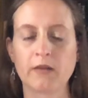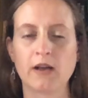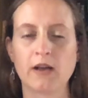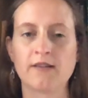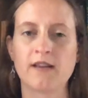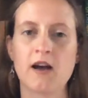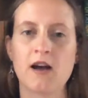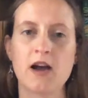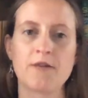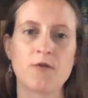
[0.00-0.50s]

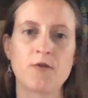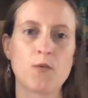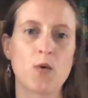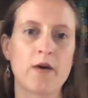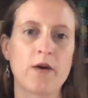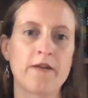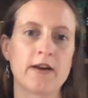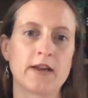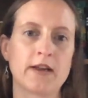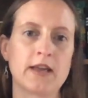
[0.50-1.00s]
diary
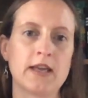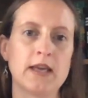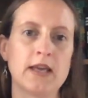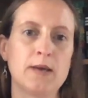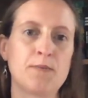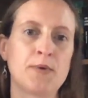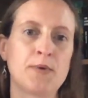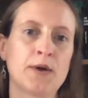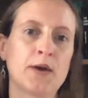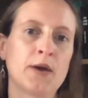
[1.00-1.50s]
where I keep
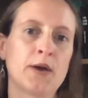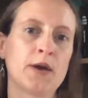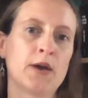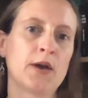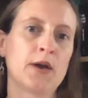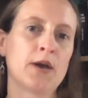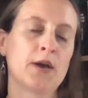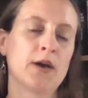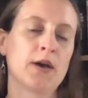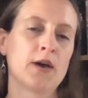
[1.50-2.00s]

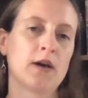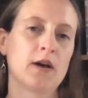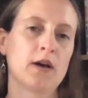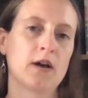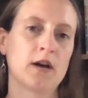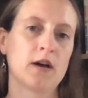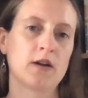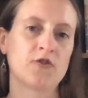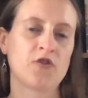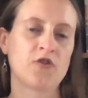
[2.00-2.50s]

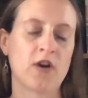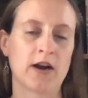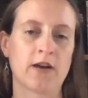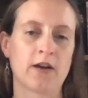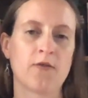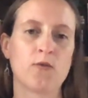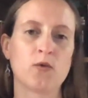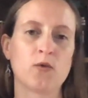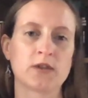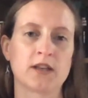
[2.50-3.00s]
track
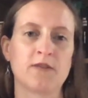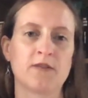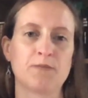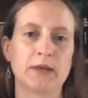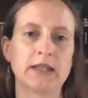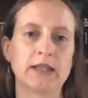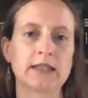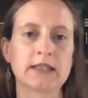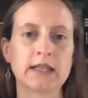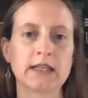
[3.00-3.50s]
of what I've
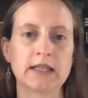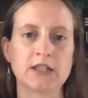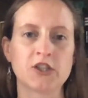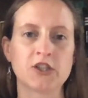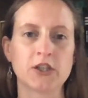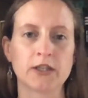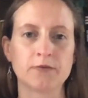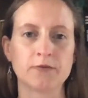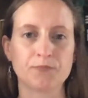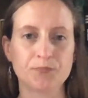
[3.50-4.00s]
been stitching,